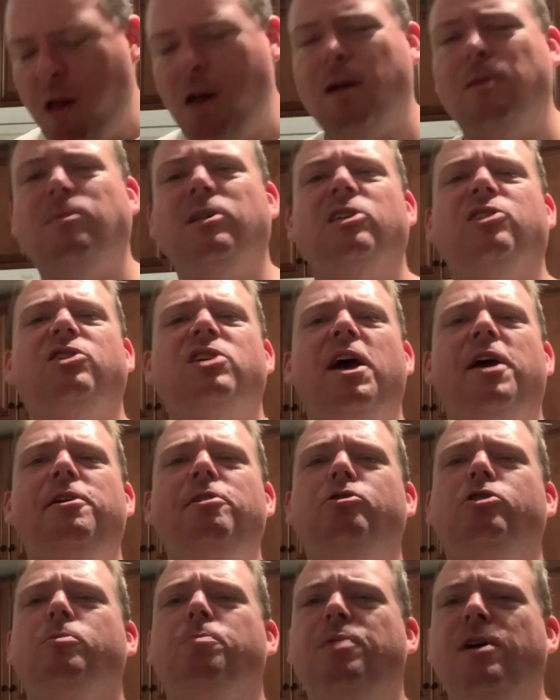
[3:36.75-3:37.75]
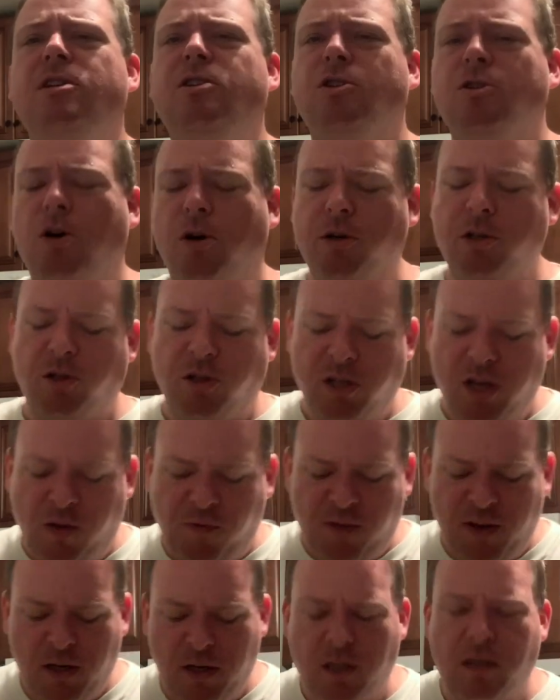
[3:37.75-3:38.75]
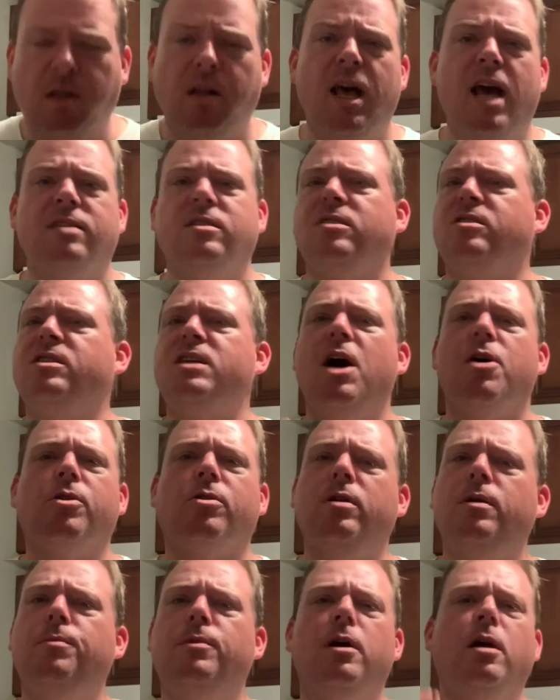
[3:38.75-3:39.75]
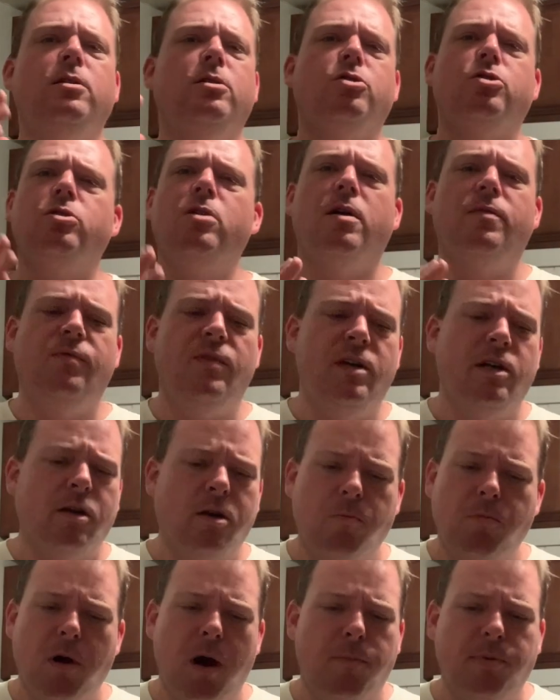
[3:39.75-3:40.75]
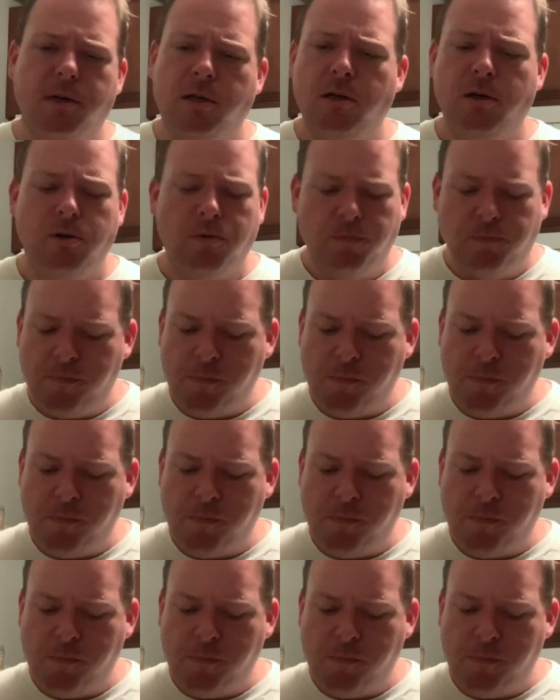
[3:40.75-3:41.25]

And I'm not saying you should pigeonhole yourself into the classic sour cream and onion, salt and vinegar barbecue.